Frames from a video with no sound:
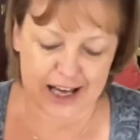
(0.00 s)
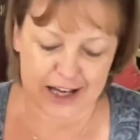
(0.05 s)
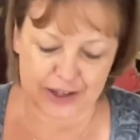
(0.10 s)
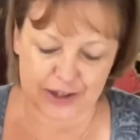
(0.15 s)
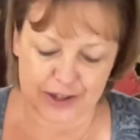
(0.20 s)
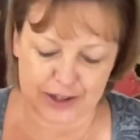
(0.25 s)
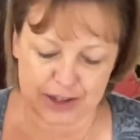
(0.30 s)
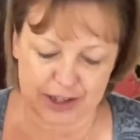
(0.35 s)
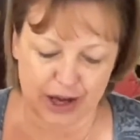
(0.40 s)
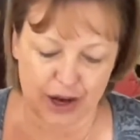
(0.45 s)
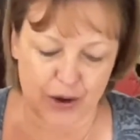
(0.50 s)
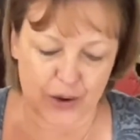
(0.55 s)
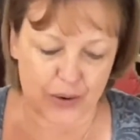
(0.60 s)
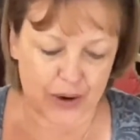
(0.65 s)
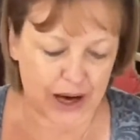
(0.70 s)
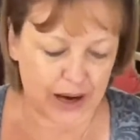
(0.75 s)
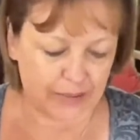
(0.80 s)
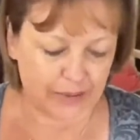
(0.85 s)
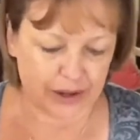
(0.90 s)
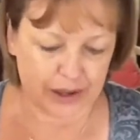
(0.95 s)
So
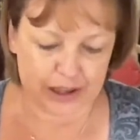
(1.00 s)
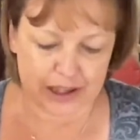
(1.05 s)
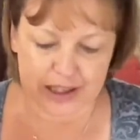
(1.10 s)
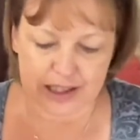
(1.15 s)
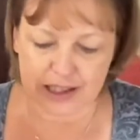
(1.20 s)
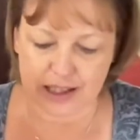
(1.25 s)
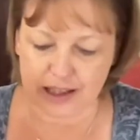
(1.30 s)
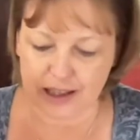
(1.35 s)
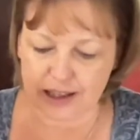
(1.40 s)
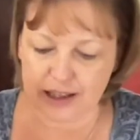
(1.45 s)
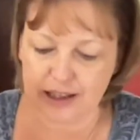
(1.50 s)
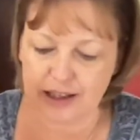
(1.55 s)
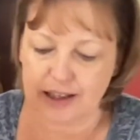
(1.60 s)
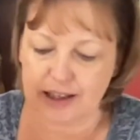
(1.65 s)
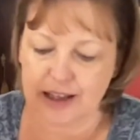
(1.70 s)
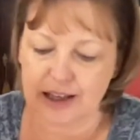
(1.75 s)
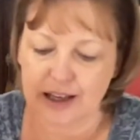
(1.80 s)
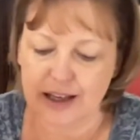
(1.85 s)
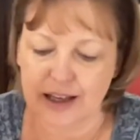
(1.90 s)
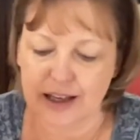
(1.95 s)
I'm going to
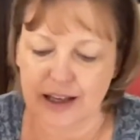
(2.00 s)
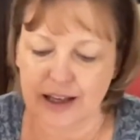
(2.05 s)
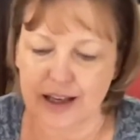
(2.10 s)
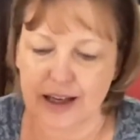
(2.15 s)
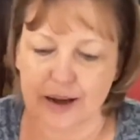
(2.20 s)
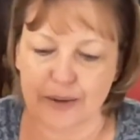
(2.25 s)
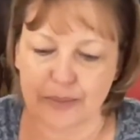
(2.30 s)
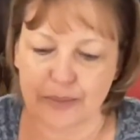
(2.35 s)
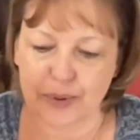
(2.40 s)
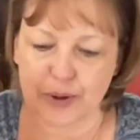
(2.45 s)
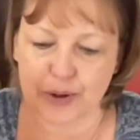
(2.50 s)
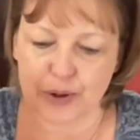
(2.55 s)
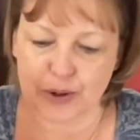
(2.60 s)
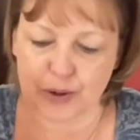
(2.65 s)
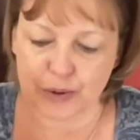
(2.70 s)
put